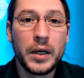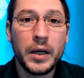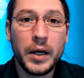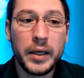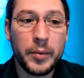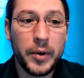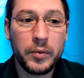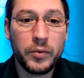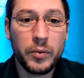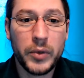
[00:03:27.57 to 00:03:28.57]
I kept my
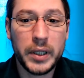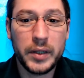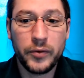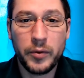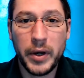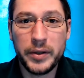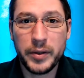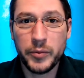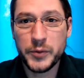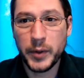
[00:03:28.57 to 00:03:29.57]
room clean for a month.
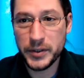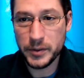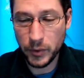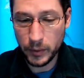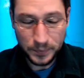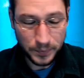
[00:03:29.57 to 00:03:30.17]
I'm responsible."